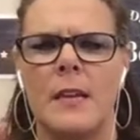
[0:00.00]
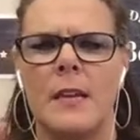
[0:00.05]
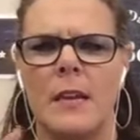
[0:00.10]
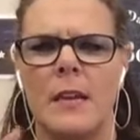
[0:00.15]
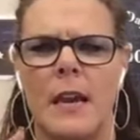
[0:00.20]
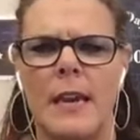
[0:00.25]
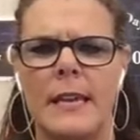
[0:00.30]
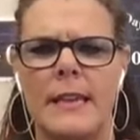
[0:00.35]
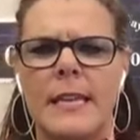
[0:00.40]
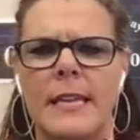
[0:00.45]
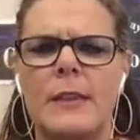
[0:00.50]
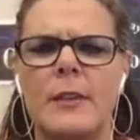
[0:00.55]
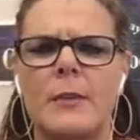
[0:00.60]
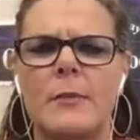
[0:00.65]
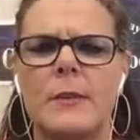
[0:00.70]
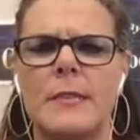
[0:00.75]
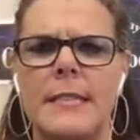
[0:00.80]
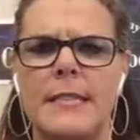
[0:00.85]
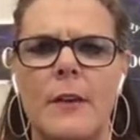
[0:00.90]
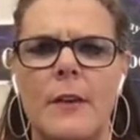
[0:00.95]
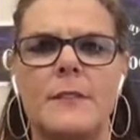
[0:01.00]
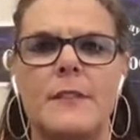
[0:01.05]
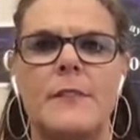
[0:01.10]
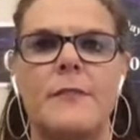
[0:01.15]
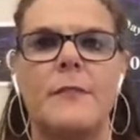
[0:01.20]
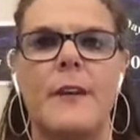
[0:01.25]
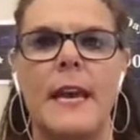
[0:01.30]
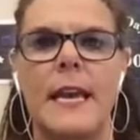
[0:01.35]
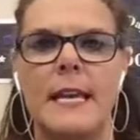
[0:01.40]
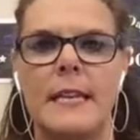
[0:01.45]
I think there was self
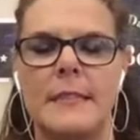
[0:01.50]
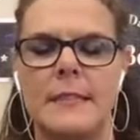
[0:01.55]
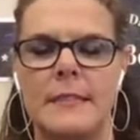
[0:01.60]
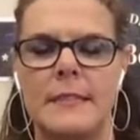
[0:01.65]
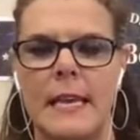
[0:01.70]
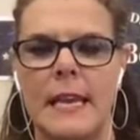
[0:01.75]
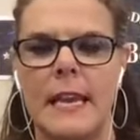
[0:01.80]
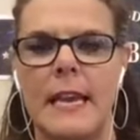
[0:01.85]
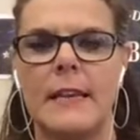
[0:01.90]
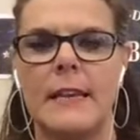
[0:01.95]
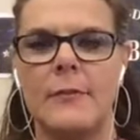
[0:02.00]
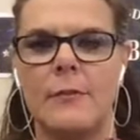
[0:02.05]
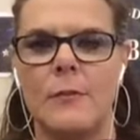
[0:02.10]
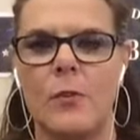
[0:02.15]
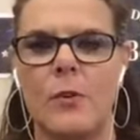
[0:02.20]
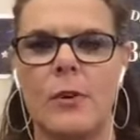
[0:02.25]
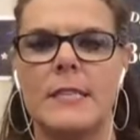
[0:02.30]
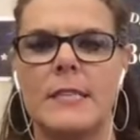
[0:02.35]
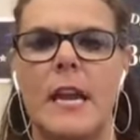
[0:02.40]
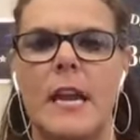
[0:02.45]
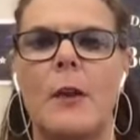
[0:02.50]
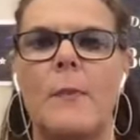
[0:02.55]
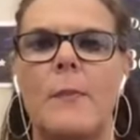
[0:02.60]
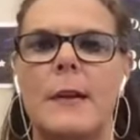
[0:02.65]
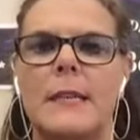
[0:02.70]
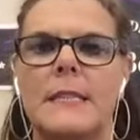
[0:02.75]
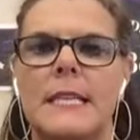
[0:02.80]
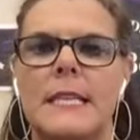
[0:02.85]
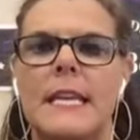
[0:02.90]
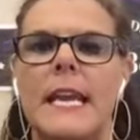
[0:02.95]
defense and, of course,
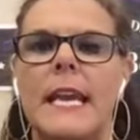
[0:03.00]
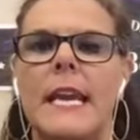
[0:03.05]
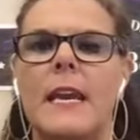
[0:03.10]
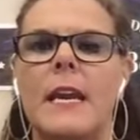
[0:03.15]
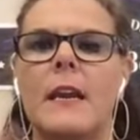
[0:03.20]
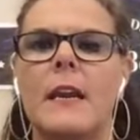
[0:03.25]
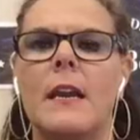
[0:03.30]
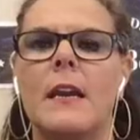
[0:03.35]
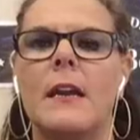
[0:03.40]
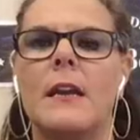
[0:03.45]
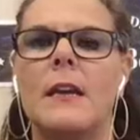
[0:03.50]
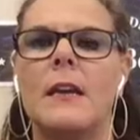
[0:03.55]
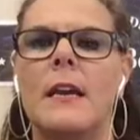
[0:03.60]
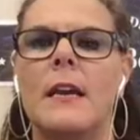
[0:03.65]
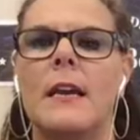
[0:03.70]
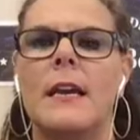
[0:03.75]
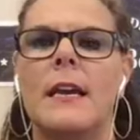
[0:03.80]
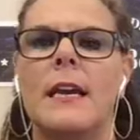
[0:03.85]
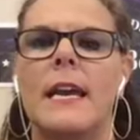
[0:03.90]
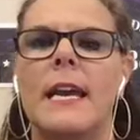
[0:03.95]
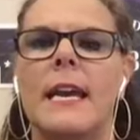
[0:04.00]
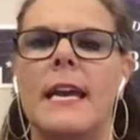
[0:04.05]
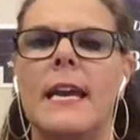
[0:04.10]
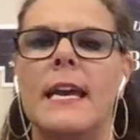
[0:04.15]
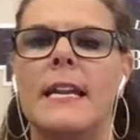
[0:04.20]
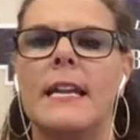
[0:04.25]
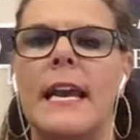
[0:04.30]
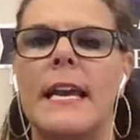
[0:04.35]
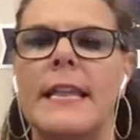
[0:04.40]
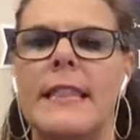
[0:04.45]
chiropractic care.
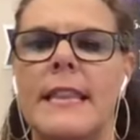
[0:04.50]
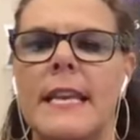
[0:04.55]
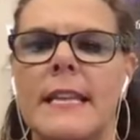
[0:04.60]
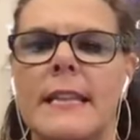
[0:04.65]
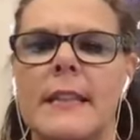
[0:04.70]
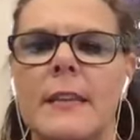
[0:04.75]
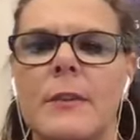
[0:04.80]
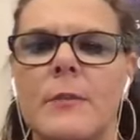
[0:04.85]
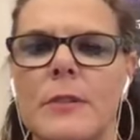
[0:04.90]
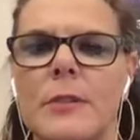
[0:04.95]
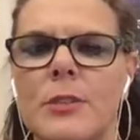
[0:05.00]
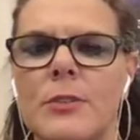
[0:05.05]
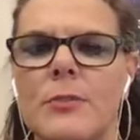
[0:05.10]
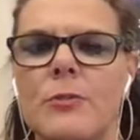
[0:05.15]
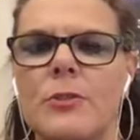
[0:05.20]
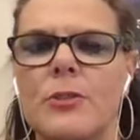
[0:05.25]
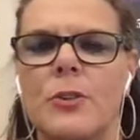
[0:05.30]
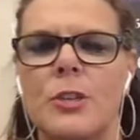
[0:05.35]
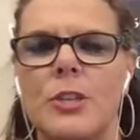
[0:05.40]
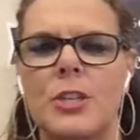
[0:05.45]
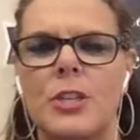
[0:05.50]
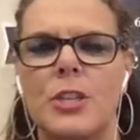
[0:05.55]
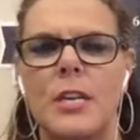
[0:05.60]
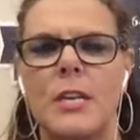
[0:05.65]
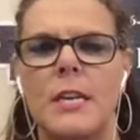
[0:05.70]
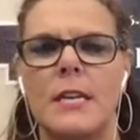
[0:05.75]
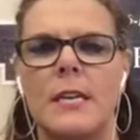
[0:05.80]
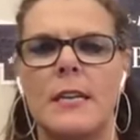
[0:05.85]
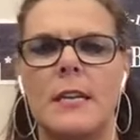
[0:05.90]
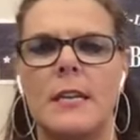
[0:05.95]
And I think there was
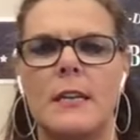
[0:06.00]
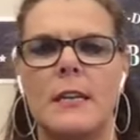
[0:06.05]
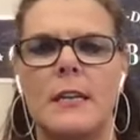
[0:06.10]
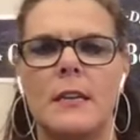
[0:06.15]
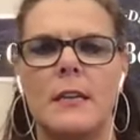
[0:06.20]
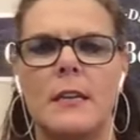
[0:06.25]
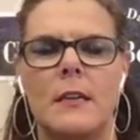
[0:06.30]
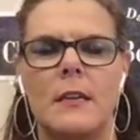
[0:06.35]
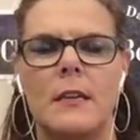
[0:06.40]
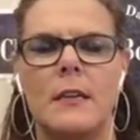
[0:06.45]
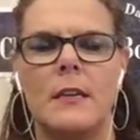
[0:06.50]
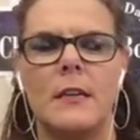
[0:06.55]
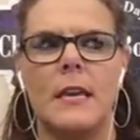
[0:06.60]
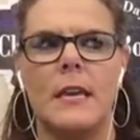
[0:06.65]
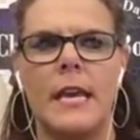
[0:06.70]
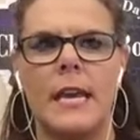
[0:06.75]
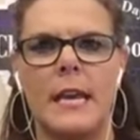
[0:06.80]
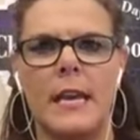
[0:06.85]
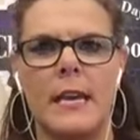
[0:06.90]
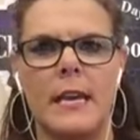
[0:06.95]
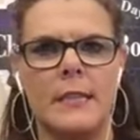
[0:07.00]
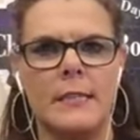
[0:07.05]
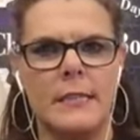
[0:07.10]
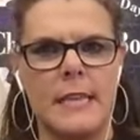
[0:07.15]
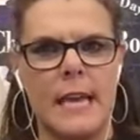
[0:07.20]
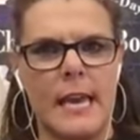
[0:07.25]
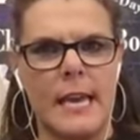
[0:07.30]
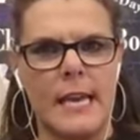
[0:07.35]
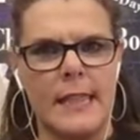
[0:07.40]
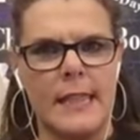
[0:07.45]
nutrition and
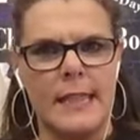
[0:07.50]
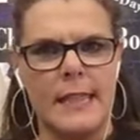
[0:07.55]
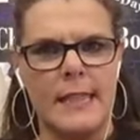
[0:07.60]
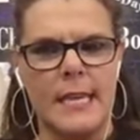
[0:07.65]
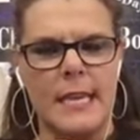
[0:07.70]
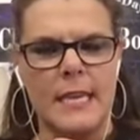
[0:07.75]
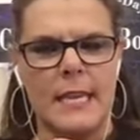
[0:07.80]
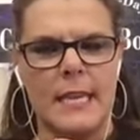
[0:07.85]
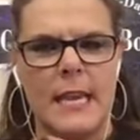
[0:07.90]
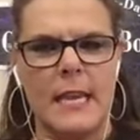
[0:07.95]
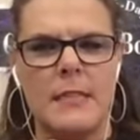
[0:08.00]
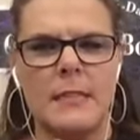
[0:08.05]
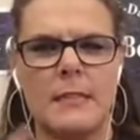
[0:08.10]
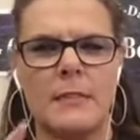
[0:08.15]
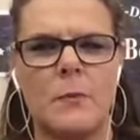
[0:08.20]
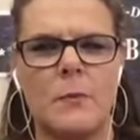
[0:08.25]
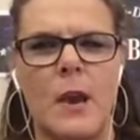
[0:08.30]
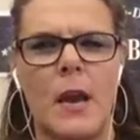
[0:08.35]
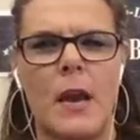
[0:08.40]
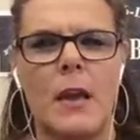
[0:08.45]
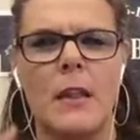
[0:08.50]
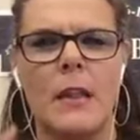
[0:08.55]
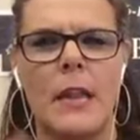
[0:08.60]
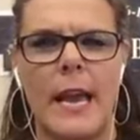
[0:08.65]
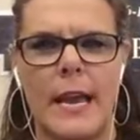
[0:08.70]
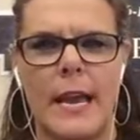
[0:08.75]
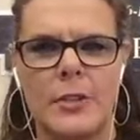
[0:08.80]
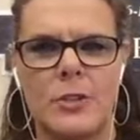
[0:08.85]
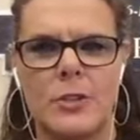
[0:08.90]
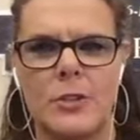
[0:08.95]
I think as well
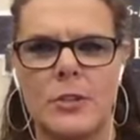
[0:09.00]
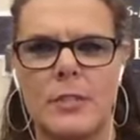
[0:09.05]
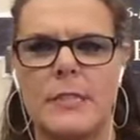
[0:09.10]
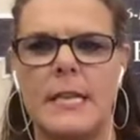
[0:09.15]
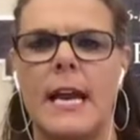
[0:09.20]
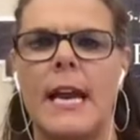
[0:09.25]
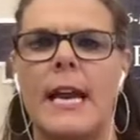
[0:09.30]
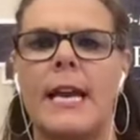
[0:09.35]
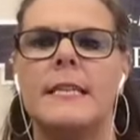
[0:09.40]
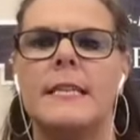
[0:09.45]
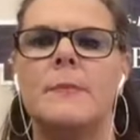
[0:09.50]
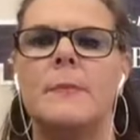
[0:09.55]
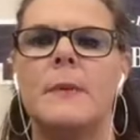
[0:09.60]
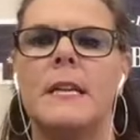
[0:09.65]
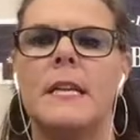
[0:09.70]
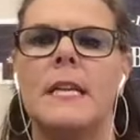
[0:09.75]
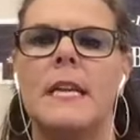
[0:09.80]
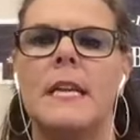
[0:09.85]
exercise, but